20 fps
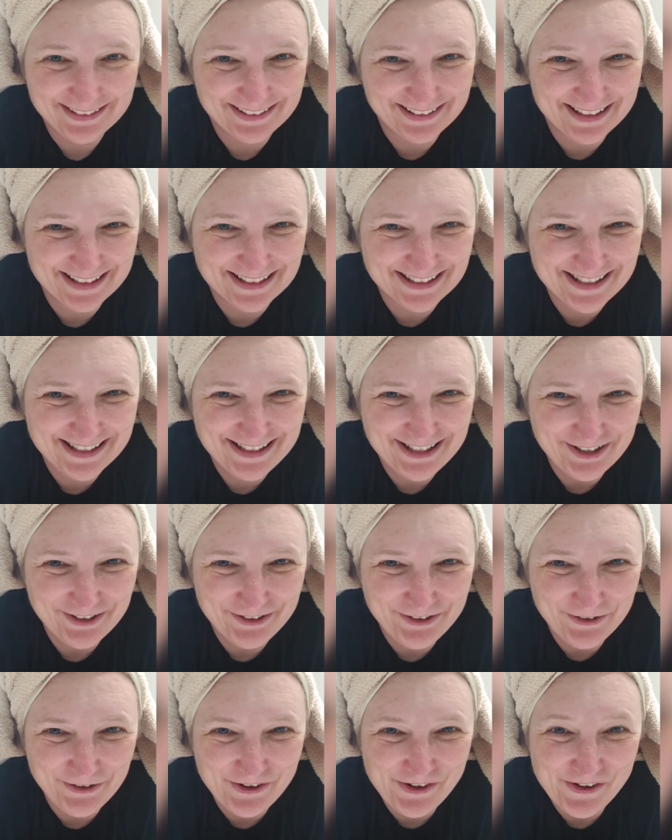this is
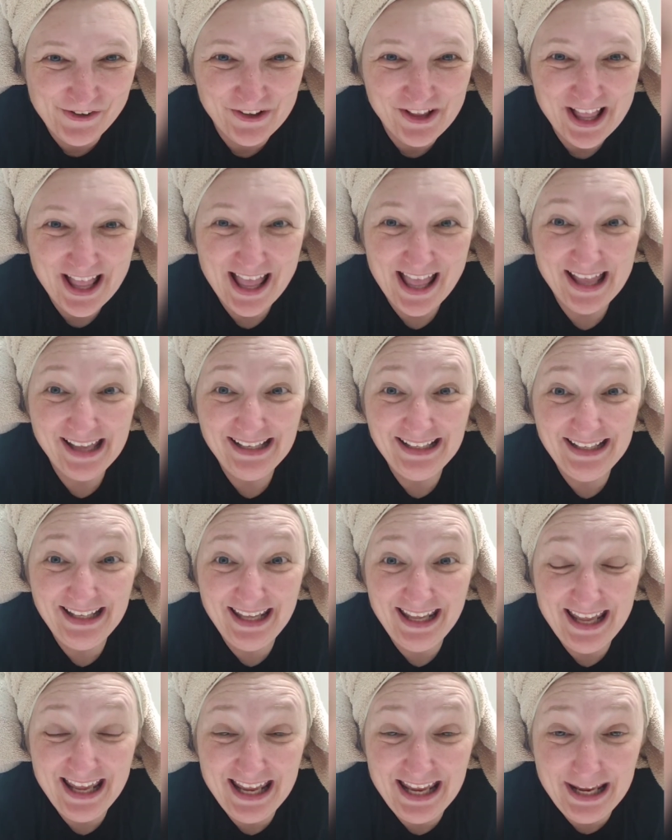so cool,
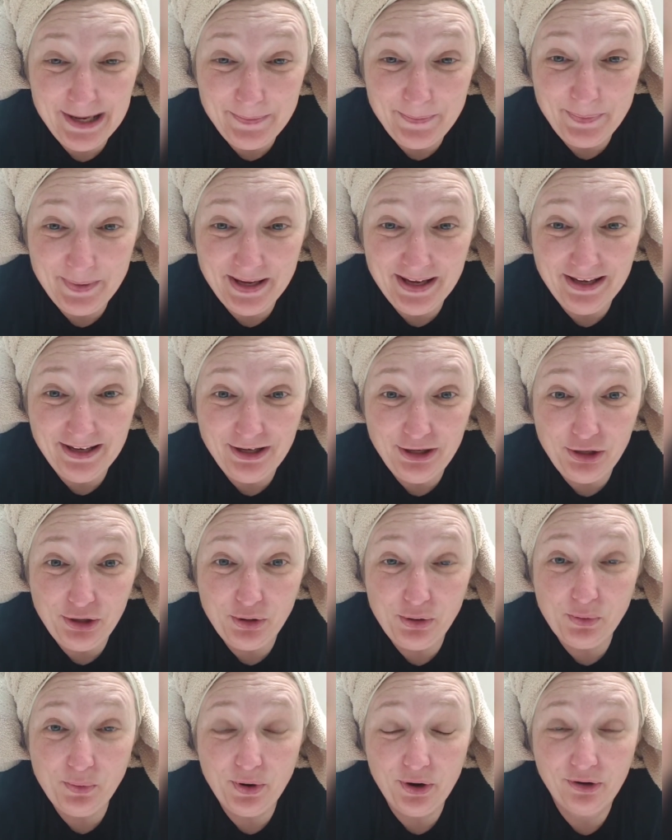keeping
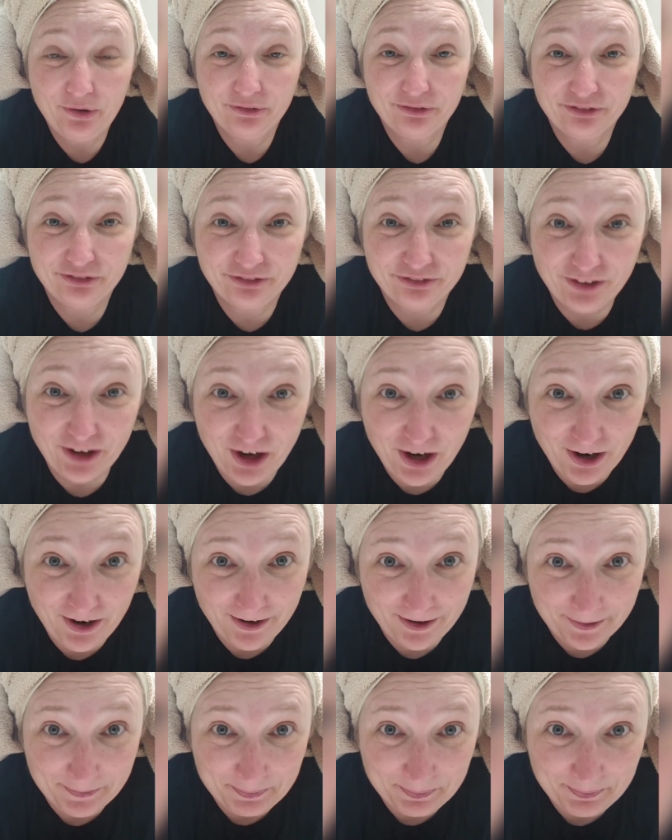you
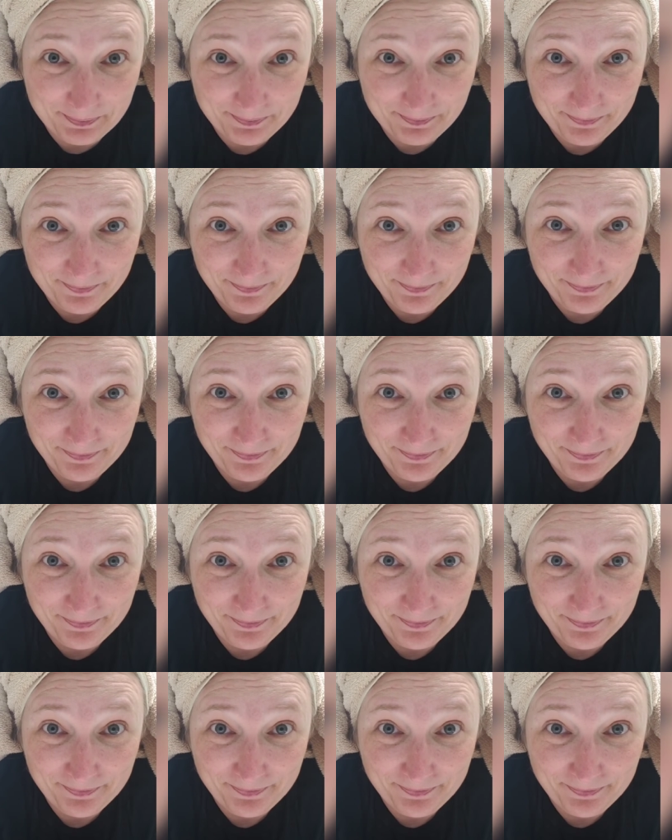from